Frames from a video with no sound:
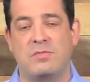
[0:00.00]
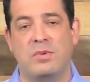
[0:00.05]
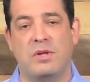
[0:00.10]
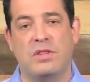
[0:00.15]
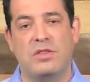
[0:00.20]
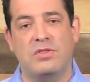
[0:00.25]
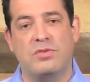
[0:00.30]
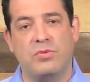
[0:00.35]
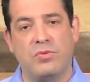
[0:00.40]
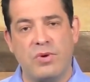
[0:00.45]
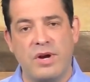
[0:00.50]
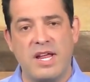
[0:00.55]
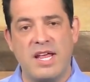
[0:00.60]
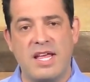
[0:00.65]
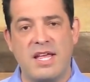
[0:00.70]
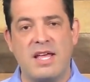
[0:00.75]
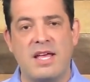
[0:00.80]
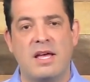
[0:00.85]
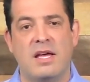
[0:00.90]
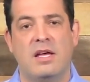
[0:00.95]
But
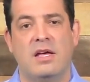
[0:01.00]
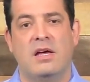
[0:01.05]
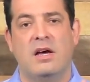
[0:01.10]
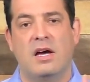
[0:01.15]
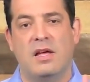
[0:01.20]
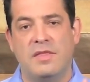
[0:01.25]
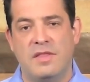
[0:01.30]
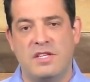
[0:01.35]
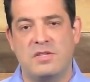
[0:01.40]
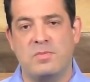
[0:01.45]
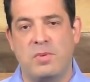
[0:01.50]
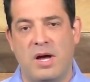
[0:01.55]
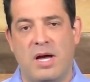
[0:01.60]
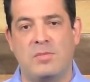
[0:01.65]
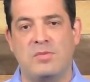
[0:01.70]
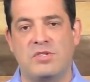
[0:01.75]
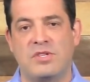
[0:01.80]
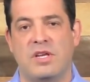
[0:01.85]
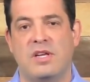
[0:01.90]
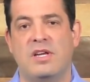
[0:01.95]
three, on this
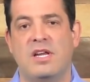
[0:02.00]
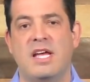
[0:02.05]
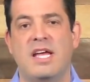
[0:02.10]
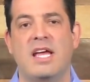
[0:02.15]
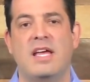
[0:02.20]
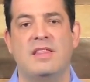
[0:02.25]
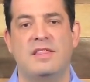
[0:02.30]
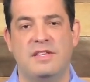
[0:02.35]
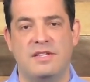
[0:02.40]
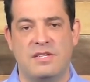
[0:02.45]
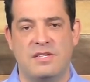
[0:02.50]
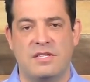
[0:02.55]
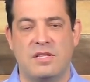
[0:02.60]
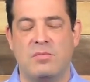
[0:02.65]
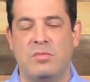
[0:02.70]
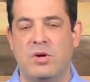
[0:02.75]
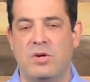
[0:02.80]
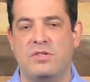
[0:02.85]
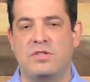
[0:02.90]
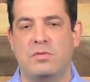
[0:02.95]
Palm Sunday, and this is the
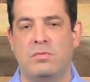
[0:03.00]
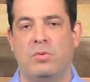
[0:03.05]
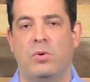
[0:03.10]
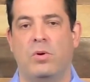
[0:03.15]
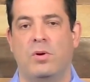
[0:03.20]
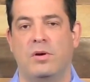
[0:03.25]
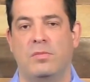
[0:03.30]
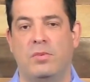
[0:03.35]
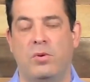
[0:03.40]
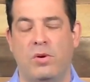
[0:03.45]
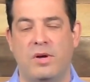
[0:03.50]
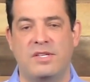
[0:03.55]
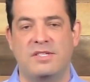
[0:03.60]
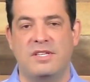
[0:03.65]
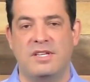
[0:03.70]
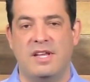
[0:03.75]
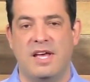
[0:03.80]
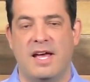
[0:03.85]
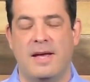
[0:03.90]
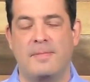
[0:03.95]
most important point
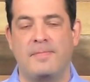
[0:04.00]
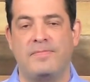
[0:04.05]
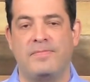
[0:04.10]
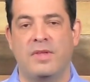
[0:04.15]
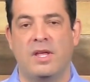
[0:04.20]
today,